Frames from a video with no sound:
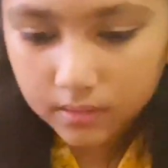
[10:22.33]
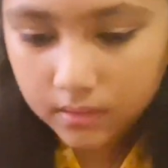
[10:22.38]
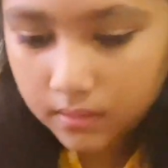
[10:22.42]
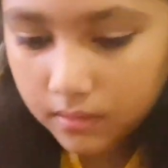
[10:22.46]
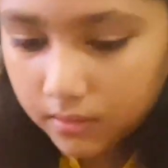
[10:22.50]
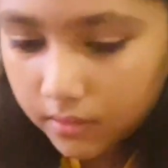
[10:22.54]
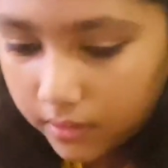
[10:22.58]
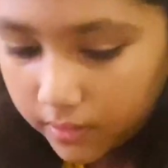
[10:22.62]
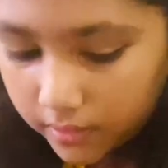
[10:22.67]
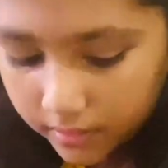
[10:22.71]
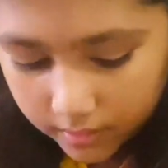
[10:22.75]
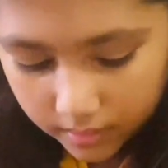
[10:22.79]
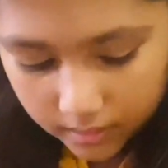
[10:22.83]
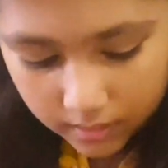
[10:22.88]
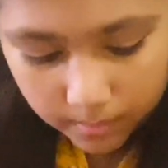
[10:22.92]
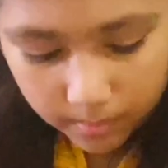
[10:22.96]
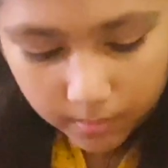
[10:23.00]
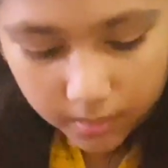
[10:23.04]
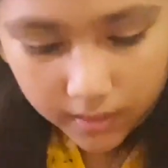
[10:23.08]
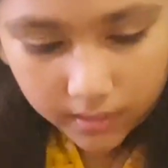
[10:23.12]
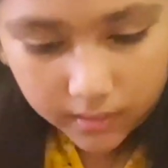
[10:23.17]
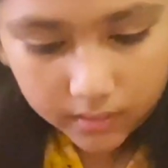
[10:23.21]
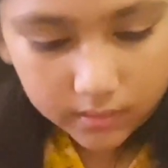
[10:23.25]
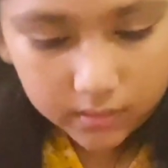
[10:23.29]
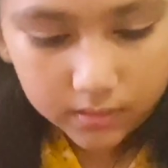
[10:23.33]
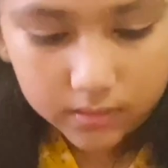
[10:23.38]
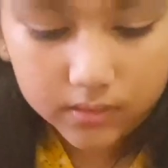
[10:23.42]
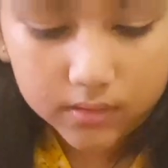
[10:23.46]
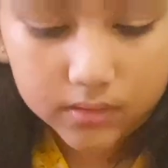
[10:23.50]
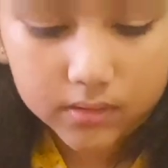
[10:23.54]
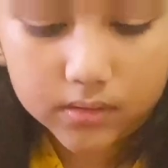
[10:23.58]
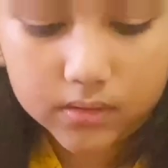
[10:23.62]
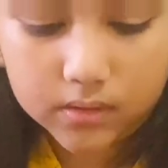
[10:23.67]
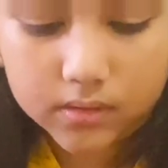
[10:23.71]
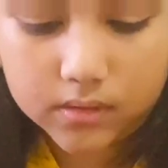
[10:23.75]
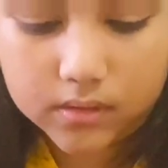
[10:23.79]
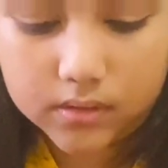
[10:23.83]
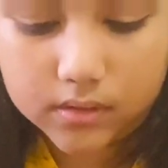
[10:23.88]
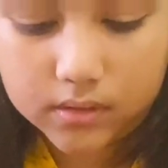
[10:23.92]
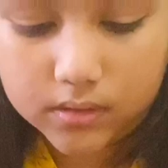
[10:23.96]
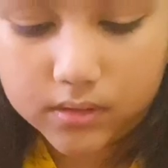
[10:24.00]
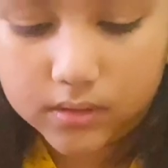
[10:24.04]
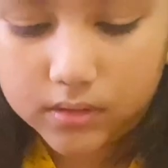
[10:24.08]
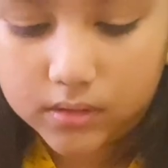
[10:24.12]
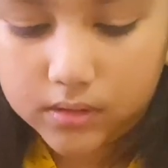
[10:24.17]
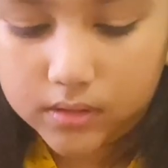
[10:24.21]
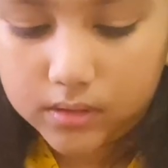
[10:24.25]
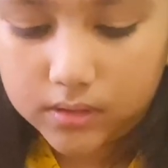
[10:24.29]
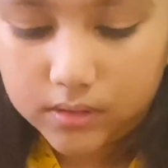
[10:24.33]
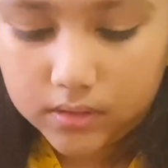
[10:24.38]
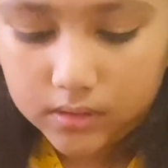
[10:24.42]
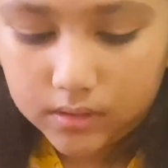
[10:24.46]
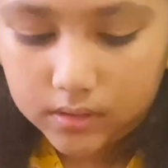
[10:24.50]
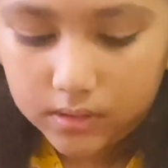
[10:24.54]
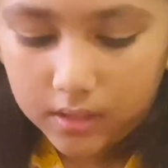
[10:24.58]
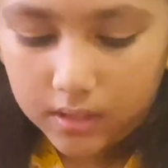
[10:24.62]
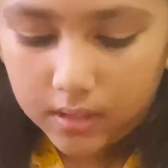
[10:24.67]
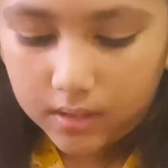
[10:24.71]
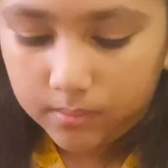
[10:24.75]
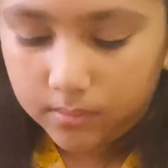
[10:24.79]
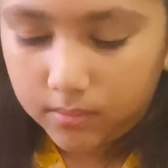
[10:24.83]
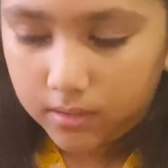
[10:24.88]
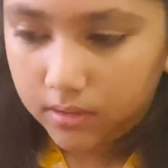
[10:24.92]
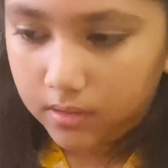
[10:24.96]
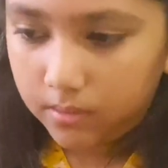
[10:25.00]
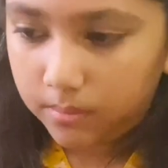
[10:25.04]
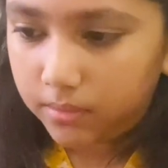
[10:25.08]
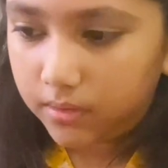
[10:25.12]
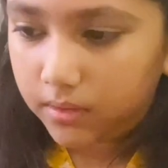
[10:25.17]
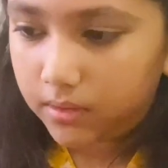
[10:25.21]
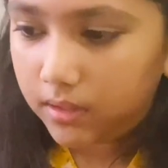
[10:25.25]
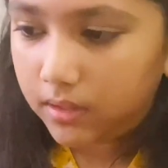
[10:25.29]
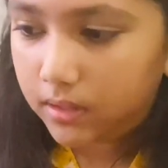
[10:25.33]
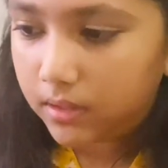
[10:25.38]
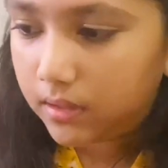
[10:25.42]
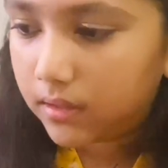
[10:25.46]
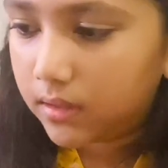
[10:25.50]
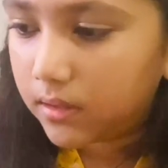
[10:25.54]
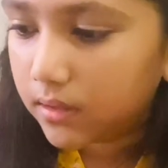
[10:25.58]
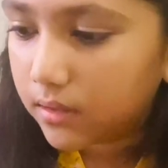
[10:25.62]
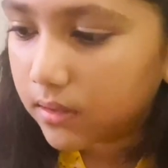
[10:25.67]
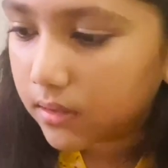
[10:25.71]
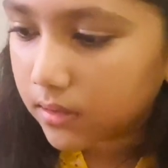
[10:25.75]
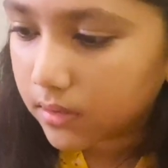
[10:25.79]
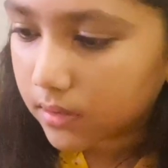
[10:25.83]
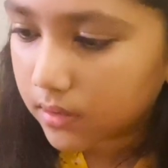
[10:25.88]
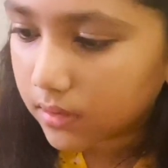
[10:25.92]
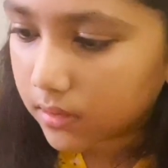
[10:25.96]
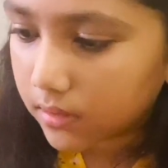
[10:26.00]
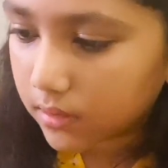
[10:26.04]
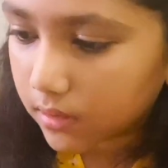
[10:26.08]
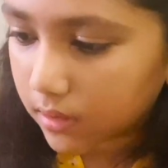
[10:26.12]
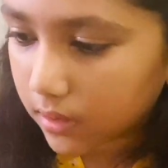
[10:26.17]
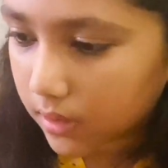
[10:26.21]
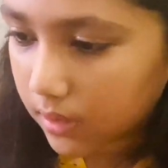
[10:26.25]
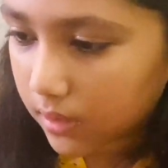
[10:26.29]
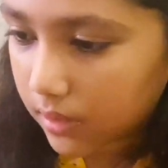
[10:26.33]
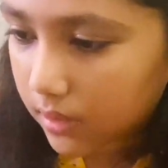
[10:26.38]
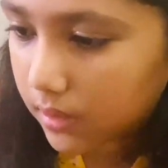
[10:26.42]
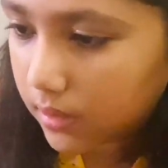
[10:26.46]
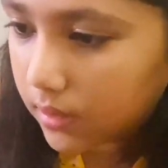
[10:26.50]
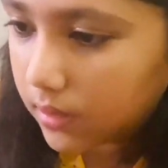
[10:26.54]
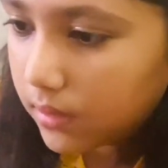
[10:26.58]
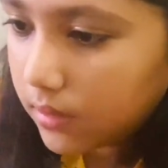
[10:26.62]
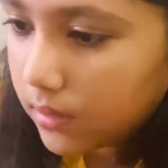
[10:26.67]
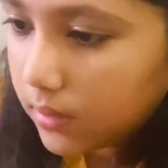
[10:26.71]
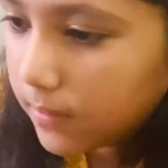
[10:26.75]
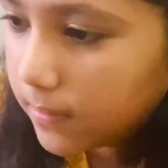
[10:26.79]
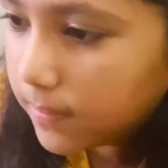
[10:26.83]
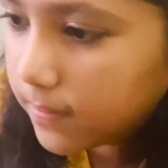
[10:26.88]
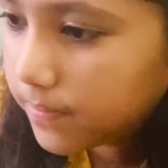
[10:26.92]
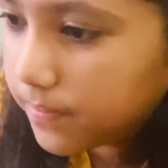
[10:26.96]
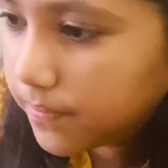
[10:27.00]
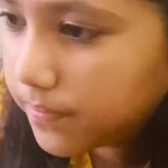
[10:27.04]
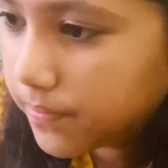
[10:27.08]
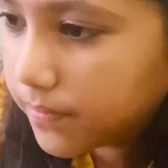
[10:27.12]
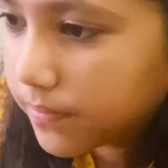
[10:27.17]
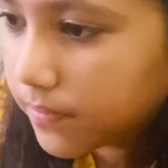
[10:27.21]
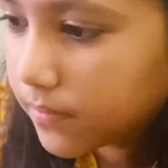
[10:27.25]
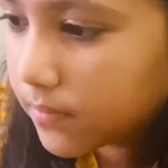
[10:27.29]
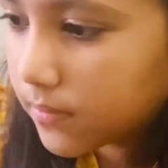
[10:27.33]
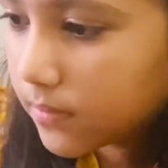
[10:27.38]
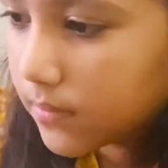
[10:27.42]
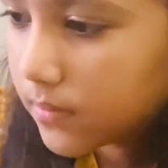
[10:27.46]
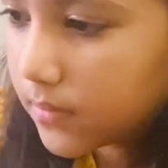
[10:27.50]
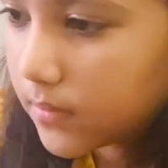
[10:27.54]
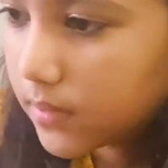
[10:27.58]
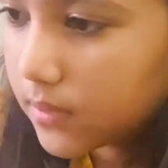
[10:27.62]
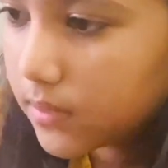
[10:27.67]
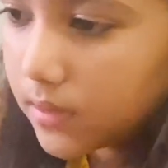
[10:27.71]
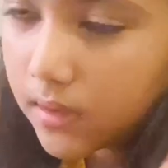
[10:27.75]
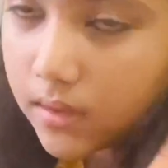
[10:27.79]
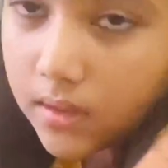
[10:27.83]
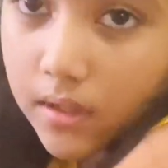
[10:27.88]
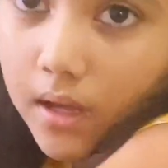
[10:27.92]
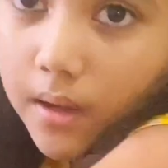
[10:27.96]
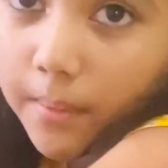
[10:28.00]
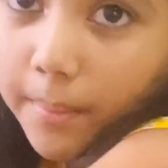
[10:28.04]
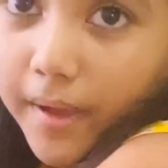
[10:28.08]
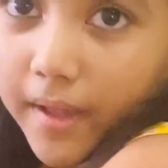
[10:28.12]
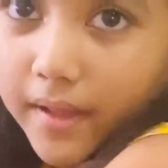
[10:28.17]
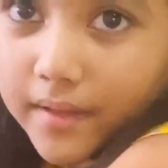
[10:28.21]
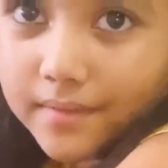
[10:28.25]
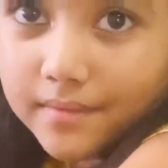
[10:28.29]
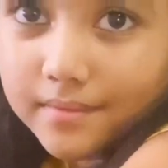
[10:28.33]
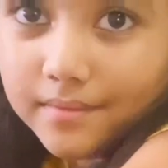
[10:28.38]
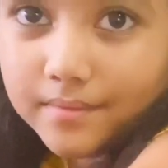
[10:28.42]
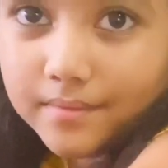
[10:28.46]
Not in a marker. I'm going to put it in a pen.